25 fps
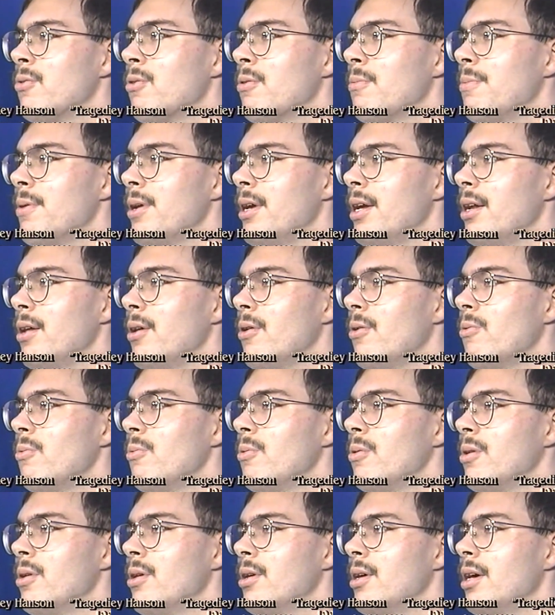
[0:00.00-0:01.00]

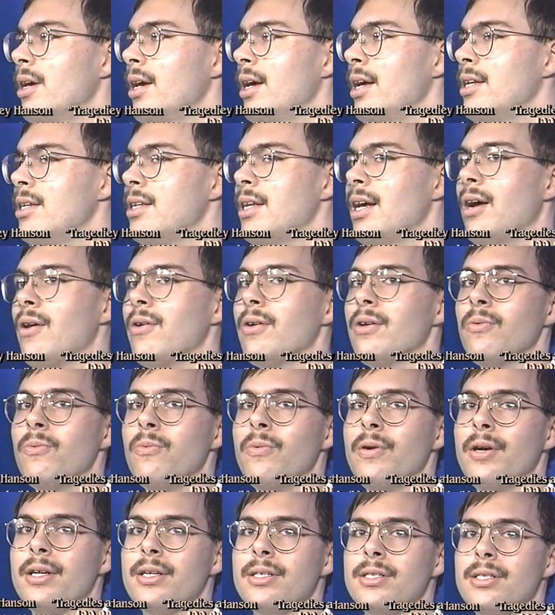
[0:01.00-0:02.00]
torpedo, and down
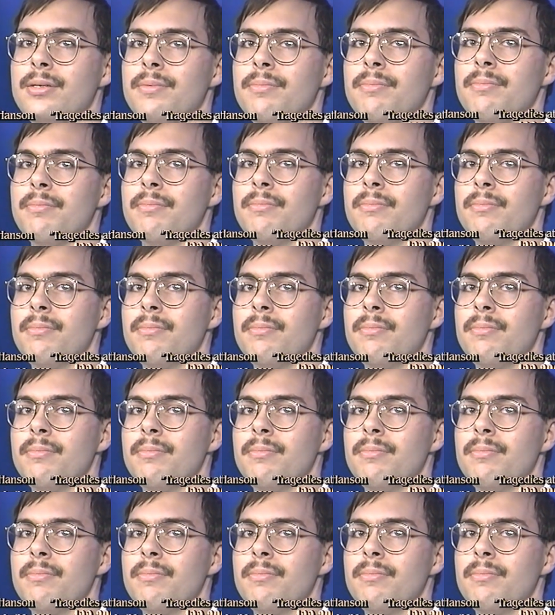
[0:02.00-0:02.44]
it went.